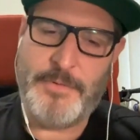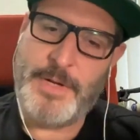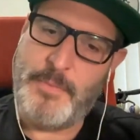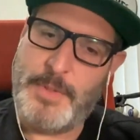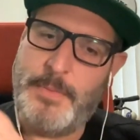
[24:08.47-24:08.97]
All
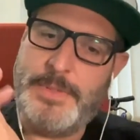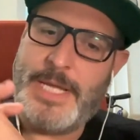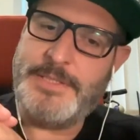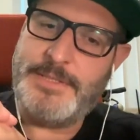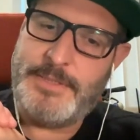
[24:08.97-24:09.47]
right. We will
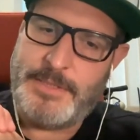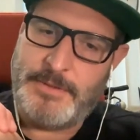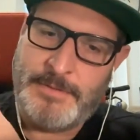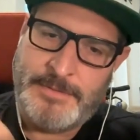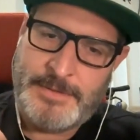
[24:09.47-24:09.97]
catch you
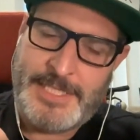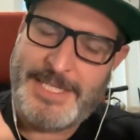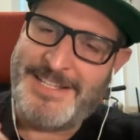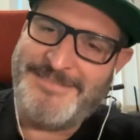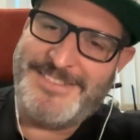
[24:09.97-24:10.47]
soon.
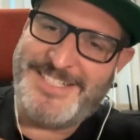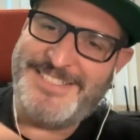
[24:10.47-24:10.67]
Take care. Cheers.